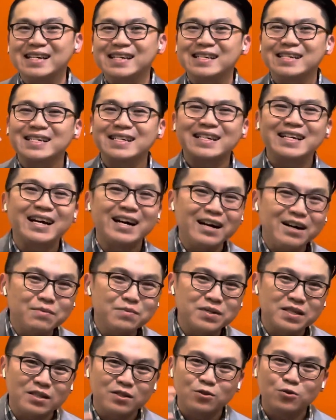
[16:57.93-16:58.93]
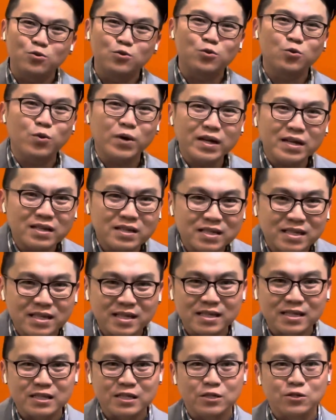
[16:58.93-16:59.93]
it comes and dwells
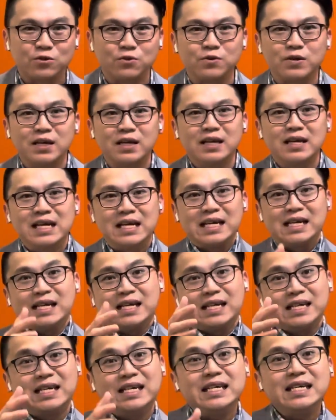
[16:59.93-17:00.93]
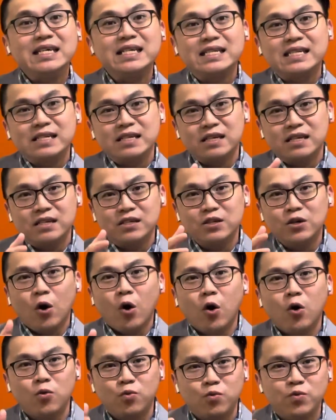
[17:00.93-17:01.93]
in you in
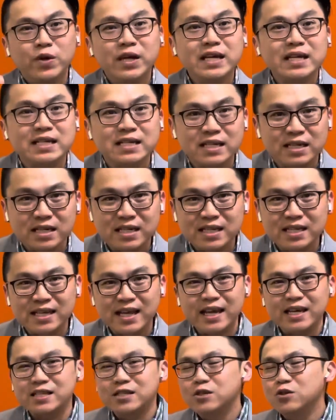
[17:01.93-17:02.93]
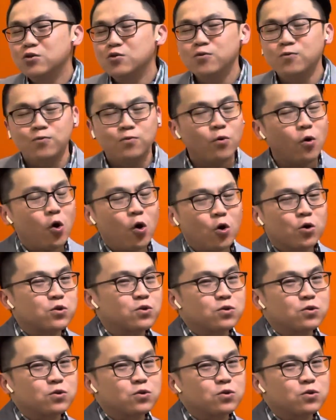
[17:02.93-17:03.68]
your weakness as you walk